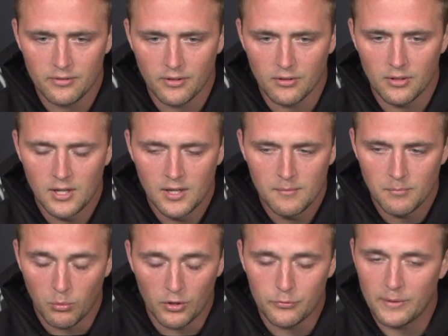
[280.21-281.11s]
So,
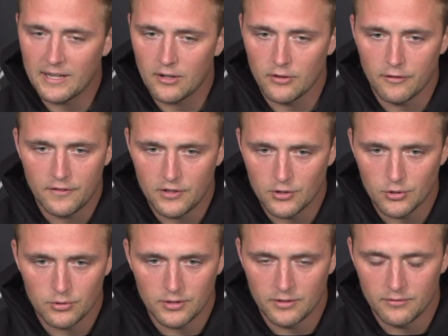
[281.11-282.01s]
but once we got on the
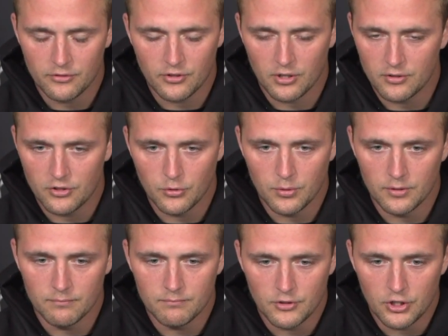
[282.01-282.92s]
field and started
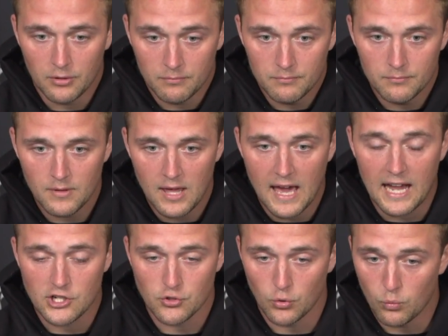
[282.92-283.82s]
doing, you know,
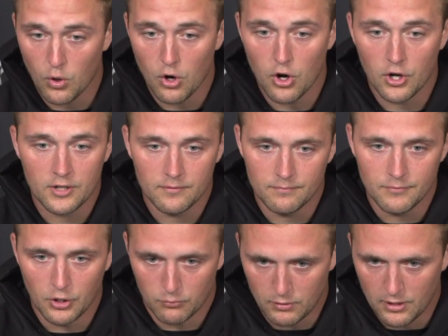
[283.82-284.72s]
actual work and,
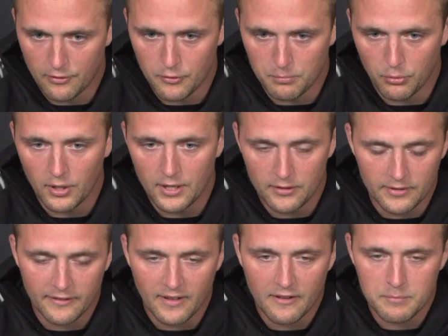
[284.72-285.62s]
you know, running through plays,
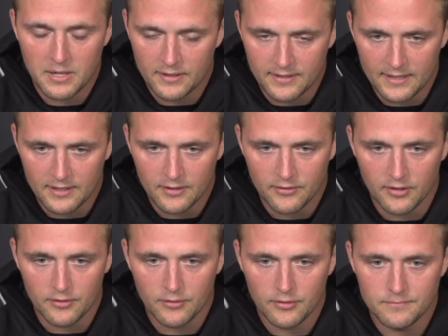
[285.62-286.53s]
I've been a tight end
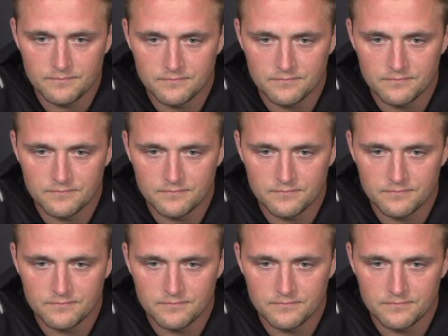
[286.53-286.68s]
since.